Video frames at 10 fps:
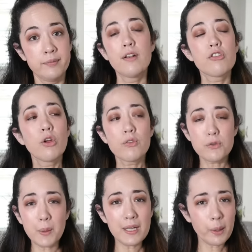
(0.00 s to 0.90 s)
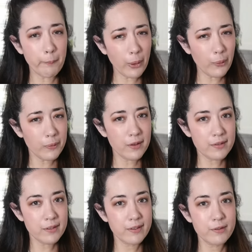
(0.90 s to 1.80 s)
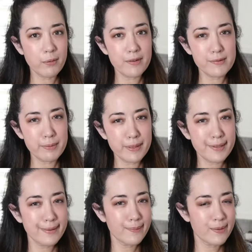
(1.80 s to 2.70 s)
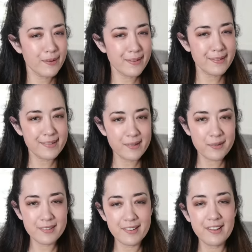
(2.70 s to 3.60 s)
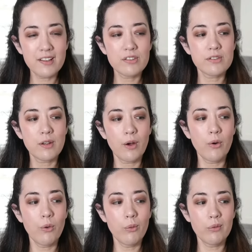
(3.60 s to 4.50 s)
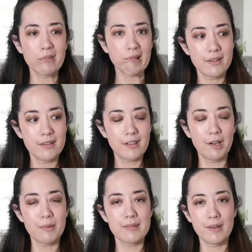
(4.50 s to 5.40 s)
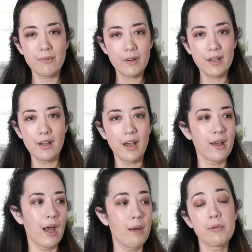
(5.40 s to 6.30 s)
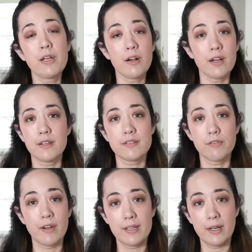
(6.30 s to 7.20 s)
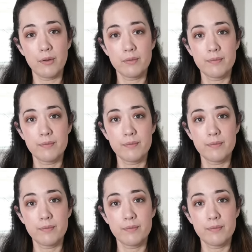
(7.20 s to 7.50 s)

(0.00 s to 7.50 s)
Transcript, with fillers: There's no sweet component to this recipe, which I think is interesting. So is it gonna be savory? I, am curious to find out.